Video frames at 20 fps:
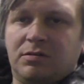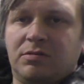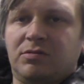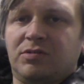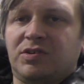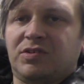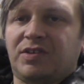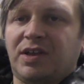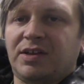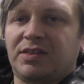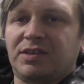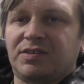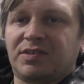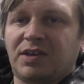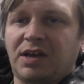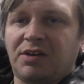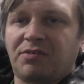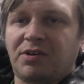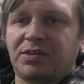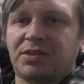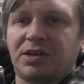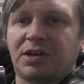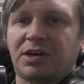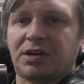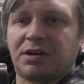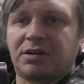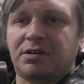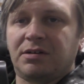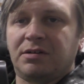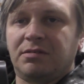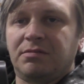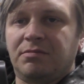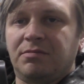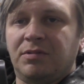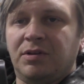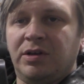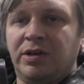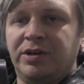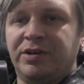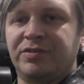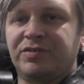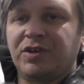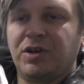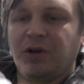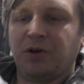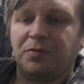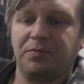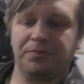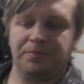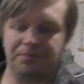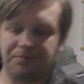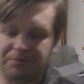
Just like this guy right there. So,